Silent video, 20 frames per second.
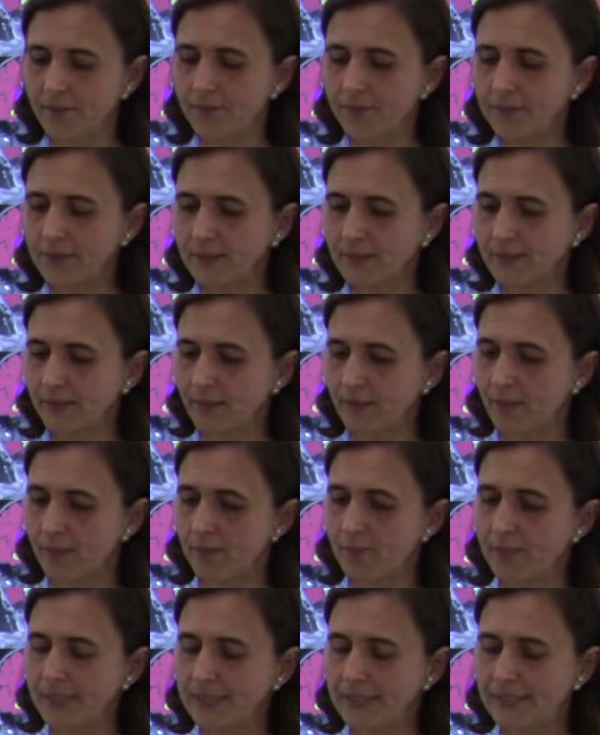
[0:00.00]
infant uh,
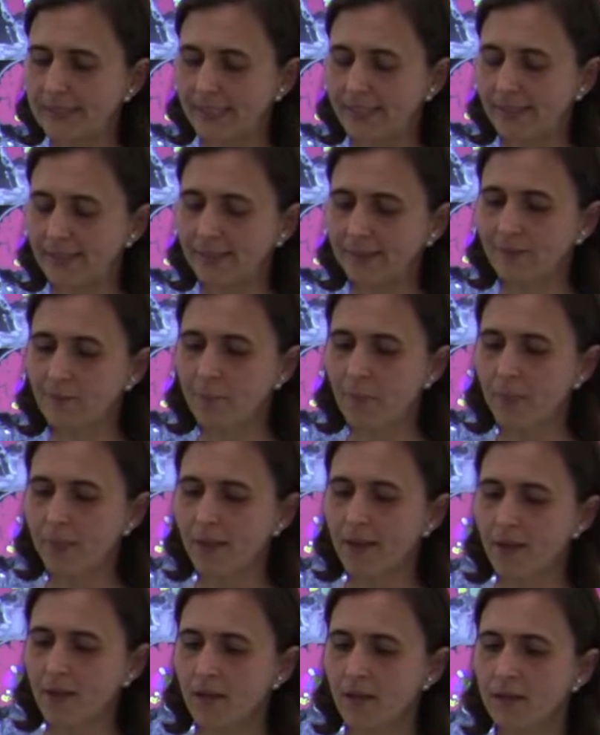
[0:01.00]
brain scans.
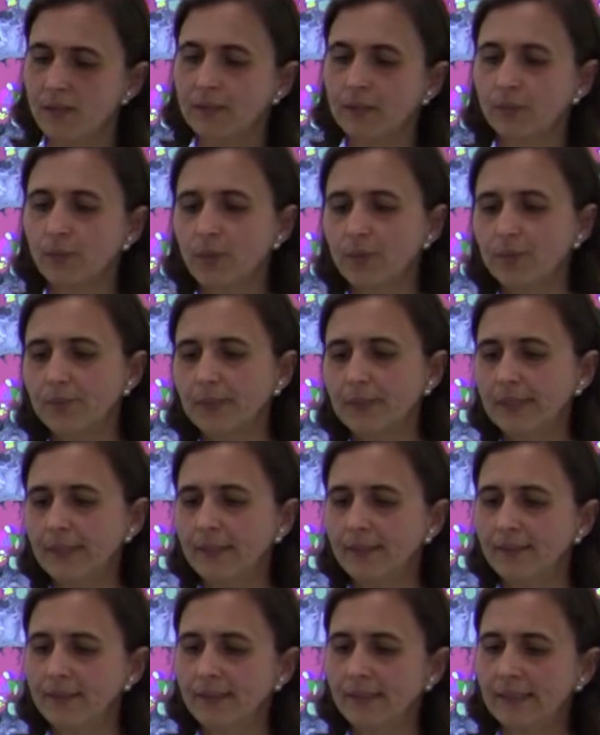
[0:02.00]
So what we
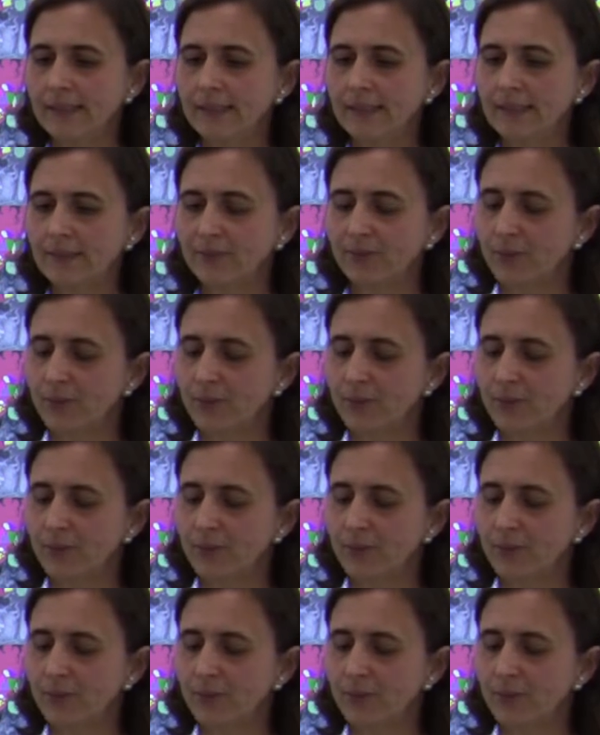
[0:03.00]
did is,